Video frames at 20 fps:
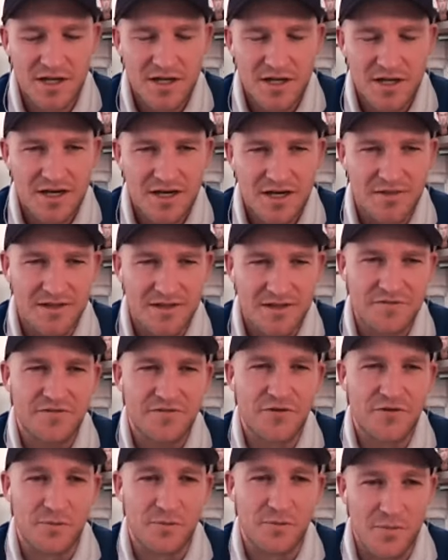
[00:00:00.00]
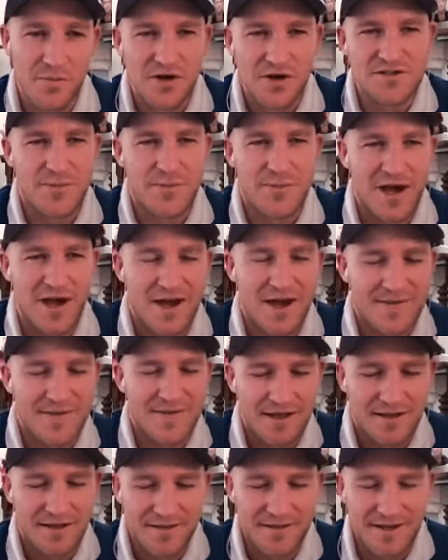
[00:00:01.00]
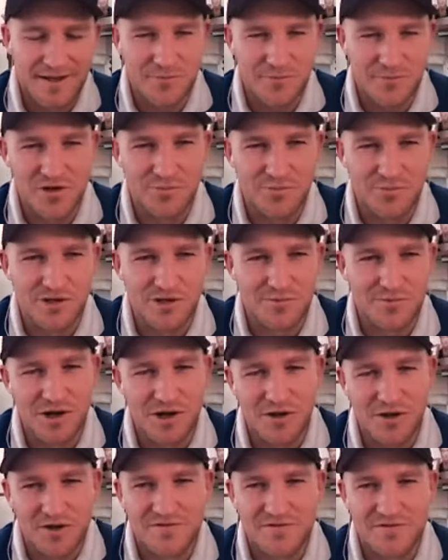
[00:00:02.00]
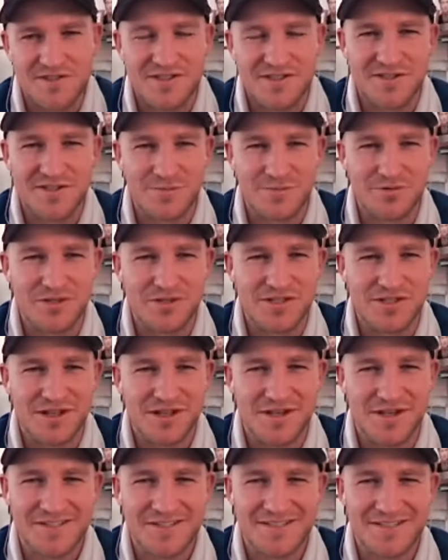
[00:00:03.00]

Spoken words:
I think for the most part that worked pretty well. And obviously I got pretty close.